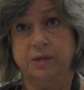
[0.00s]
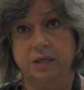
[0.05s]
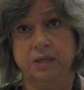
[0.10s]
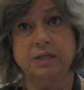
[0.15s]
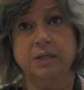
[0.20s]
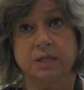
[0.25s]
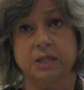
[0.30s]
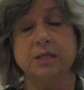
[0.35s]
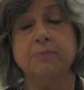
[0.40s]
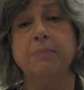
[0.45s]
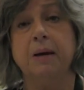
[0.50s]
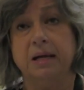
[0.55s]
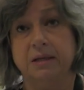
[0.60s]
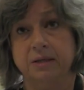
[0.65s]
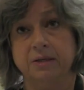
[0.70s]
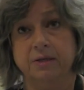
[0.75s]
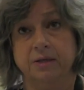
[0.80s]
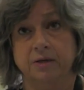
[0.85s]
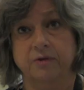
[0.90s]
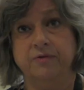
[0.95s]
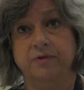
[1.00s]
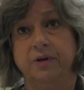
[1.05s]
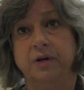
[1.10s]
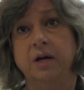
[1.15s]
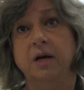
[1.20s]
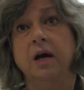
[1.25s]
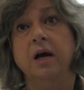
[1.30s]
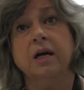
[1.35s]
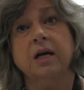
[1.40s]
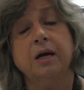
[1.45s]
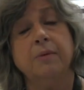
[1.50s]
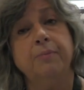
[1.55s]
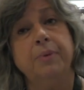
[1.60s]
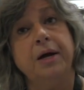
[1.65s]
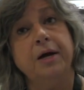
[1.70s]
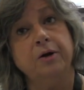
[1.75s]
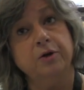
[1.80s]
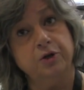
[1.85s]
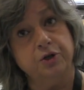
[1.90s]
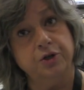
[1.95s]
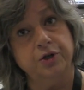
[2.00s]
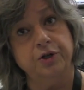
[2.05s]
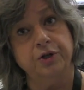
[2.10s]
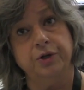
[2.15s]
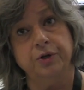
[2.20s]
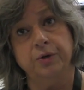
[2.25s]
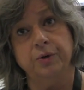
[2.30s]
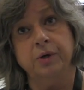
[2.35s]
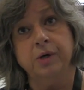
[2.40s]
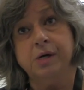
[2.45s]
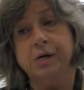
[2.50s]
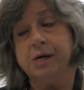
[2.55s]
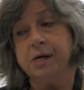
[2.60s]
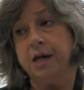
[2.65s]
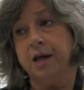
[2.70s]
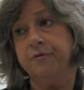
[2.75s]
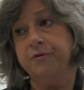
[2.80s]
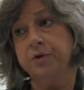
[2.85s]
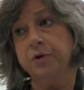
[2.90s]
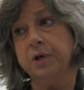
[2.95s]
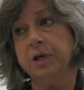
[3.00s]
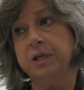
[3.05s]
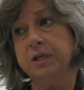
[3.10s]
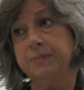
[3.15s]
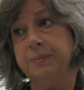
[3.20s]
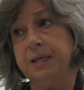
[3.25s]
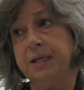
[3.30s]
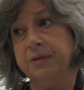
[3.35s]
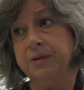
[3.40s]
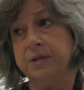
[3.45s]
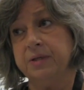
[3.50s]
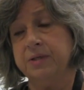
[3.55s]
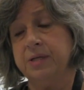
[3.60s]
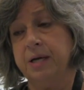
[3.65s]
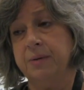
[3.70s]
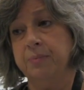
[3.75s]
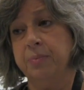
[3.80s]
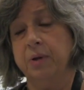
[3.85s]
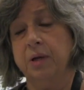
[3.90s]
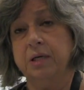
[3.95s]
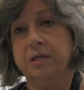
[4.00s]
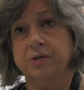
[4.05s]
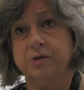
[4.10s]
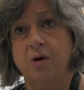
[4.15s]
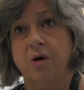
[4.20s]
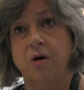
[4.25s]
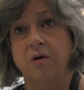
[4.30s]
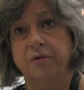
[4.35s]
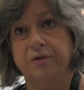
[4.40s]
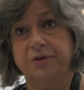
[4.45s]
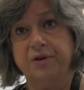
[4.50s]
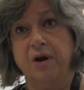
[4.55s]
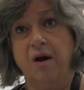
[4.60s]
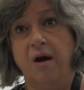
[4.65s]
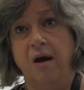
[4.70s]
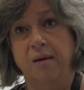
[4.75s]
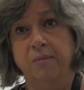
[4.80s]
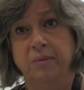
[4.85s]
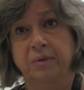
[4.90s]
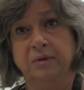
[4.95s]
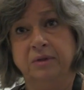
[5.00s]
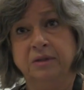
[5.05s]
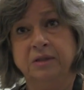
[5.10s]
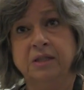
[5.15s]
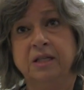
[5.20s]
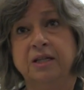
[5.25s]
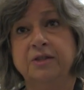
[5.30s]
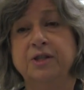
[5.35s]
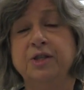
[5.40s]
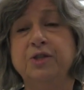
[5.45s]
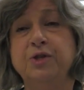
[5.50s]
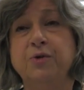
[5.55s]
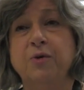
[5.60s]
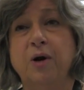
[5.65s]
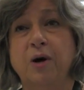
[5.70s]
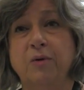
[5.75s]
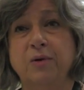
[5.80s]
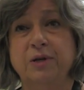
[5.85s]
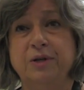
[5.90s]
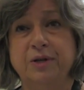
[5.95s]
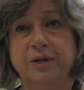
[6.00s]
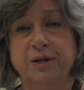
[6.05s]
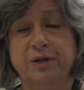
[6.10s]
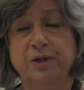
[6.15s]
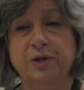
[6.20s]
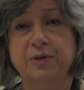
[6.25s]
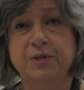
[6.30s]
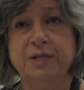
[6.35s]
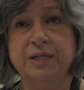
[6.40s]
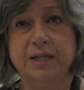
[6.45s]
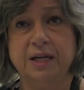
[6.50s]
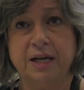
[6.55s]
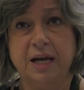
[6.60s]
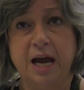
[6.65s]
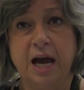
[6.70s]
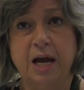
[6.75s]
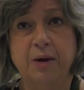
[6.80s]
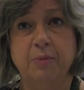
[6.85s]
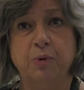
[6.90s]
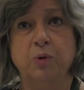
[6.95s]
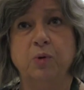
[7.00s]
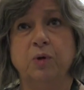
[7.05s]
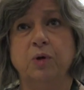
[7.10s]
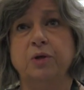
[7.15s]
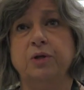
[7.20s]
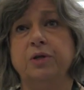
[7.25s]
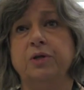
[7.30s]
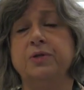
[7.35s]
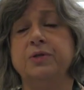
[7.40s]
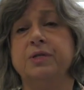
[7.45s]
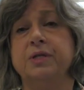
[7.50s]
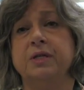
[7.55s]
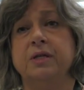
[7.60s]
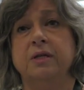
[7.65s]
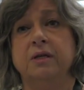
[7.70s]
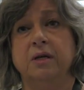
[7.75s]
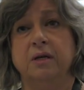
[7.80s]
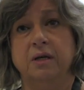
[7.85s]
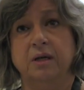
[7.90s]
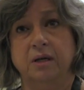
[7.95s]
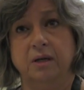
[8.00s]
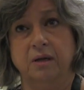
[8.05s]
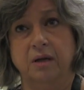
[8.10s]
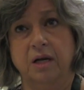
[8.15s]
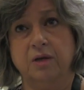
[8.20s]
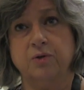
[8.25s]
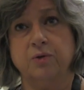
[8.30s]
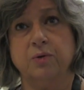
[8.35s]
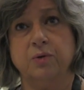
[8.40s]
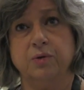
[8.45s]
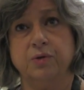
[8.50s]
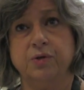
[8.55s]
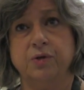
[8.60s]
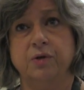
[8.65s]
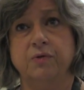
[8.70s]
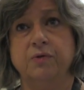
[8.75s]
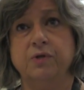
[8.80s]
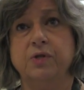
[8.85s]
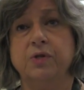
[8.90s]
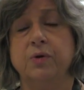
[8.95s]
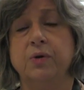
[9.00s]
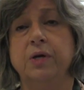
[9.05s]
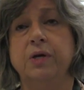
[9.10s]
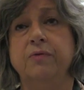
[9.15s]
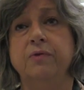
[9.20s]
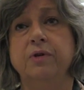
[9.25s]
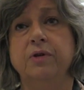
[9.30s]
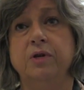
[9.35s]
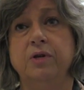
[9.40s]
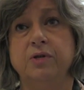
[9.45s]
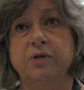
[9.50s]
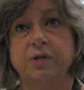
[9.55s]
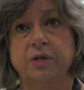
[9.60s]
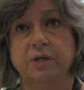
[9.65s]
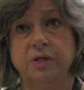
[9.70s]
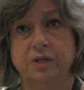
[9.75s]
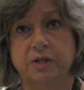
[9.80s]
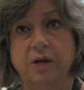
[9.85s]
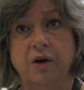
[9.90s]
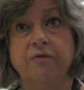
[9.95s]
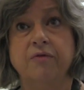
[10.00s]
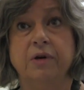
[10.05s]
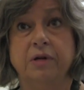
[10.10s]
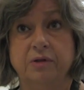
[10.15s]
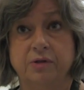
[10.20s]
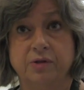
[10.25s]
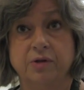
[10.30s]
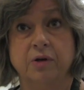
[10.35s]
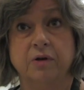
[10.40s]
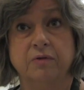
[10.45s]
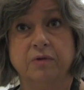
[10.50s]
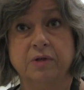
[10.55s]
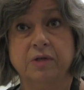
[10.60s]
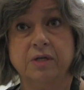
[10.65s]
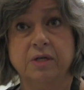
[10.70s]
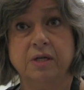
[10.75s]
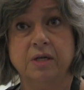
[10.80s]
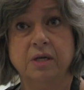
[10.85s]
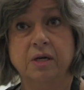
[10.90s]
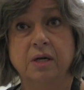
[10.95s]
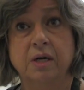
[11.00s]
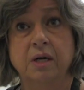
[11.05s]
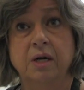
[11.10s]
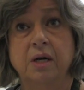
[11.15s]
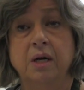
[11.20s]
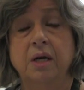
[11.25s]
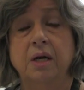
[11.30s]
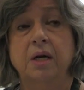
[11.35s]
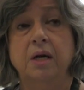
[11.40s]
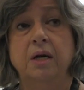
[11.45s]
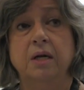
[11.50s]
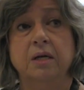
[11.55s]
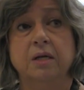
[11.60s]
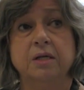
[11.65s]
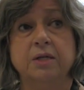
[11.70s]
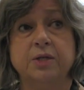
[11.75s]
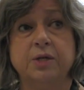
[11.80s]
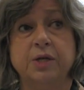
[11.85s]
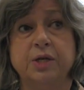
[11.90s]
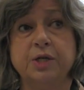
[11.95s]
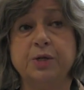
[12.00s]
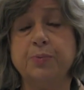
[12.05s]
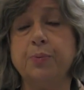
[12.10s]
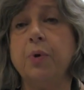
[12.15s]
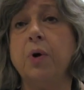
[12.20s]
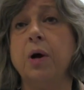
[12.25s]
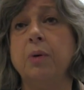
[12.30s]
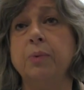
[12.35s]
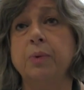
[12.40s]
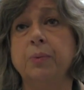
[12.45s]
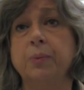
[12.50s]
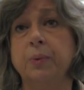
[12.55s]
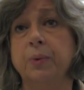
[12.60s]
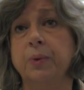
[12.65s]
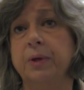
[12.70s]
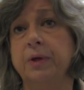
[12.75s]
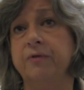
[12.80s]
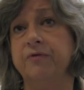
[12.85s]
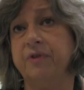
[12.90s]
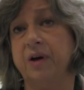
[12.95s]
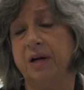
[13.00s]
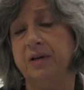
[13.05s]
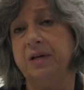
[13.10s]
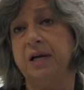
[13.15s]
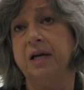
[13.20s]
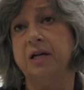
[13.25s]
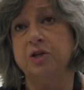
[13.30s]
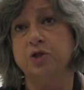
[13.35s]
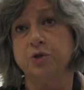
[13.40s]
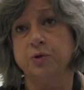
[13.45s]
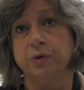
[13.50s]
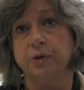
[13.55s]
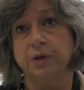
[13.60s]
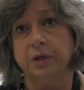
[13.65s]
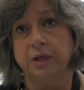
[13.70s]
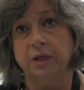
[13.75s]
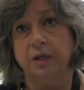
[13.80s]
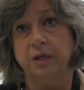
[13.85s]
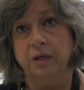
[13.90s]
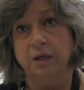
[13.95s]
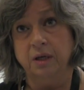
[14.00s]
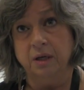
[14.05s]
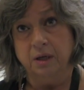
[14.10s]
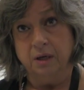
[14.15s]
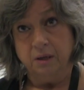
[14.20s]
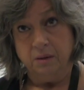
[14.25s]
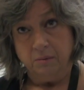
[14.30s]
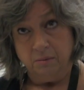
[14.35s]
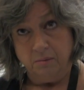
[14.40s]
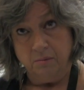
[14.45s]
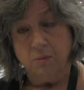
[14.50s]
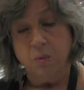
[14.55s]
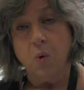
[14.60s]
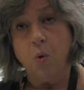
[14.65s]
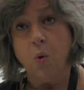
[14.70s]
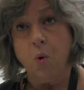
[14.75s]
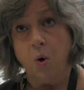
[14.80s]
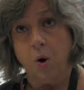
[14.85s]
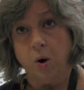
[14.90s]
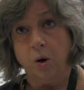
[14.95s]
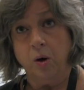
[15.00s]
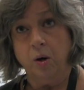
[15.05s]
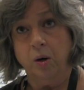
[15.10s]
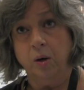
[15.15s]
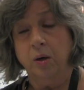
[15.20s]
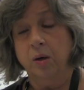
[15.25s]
is expensive compared to if you're going to be in the same place all the time. Then you always using a cable or using an electrical service or even using cell phone service is probably financially more.